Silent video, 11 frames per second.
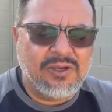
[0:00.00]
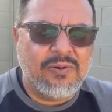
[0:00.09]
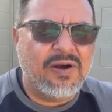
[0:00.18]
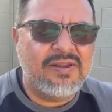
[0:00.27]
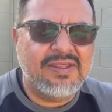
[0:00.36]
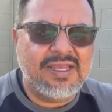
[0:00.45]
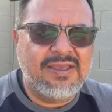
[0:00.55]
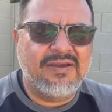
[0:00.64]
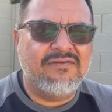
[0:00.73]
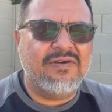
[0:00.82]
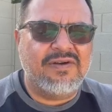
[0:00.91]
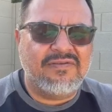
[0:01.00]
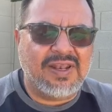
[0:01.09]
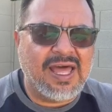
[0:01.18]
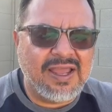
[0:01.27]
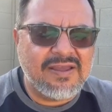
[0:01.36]
You are the giver
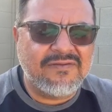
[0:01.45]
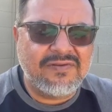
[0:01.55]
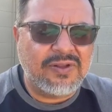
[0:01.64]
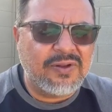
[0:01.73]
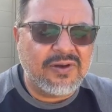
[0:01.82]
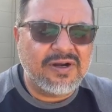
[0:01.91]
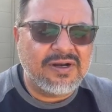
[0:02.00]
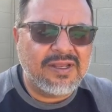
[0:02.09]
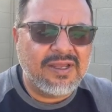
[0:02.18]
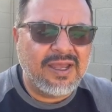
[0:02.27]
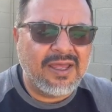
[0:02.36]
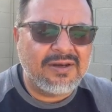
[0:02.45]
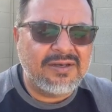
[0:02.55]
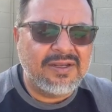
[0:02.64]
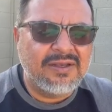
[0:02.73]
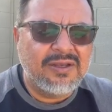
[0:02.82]
of life, Lord,
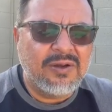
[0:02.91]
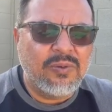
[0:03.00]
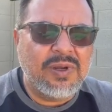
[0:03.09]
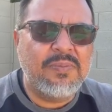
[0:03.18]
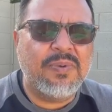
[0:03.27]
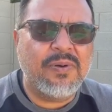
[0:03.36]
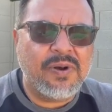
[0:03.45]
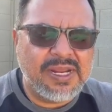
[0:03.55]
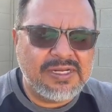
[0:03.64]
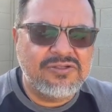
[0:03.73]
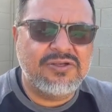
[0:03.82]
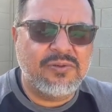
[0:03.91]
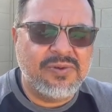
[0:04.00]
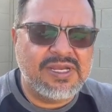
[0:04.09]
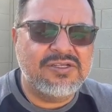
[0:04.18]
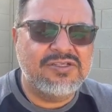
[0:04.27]
and we praise you.
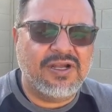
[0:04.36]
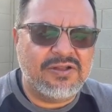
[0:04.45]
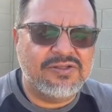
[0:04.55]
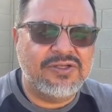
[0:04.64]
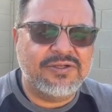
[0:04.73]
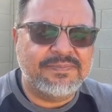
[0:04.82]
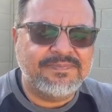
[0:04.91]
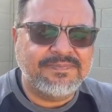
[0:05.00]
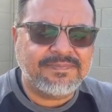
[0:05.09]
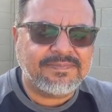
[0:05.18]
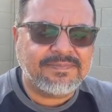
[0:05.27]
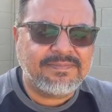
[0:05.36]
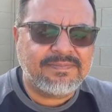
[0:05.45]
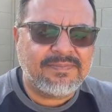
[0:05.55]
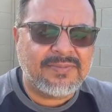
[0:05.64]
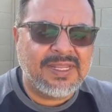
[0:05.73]
We exalt you.
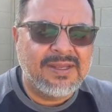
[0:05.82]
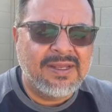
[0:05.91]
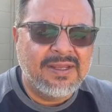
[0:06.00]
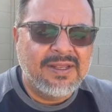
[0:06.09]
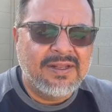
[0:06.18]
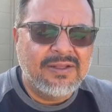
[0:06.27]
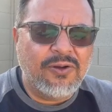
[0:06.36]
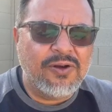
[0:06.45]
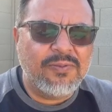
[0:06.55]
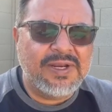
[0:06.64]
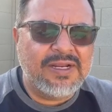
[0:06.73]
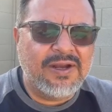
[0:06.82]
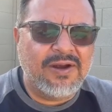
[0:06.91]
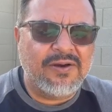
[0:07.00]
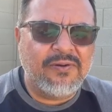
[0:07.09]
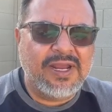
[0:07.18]
Lord, we
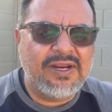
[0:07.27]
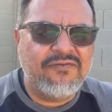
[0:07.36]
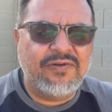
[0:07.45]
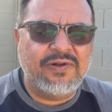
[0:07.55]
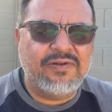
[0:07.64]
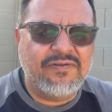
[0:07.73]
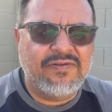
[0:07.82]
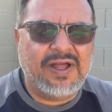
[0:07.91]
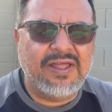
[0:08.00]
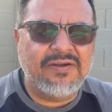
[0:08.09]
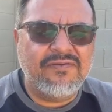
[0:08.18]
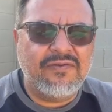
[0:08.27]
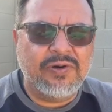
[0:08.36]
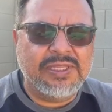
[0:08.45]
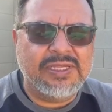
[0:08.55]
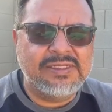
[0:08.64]
are grateful, Father,
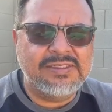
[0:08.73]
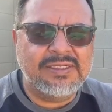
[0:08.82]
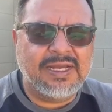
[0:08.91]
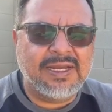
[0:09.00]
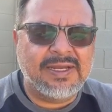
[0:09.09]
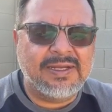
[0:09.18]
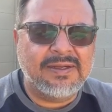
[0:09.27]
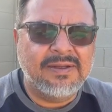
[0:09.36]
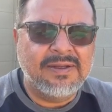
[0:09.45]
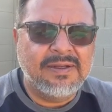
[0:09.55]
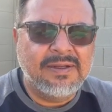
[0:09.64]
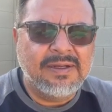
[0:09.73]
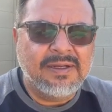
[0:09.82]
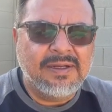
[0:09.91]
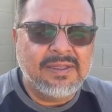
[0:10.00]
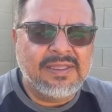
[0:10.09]
for this
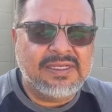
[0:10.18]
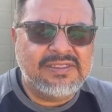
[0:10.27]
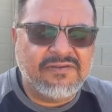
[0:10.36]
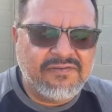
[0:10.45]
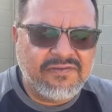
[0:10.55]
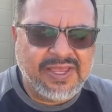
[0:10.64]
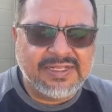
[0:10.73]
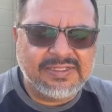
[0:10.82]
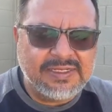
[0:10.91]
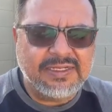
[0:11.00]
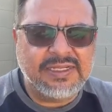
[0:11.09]
event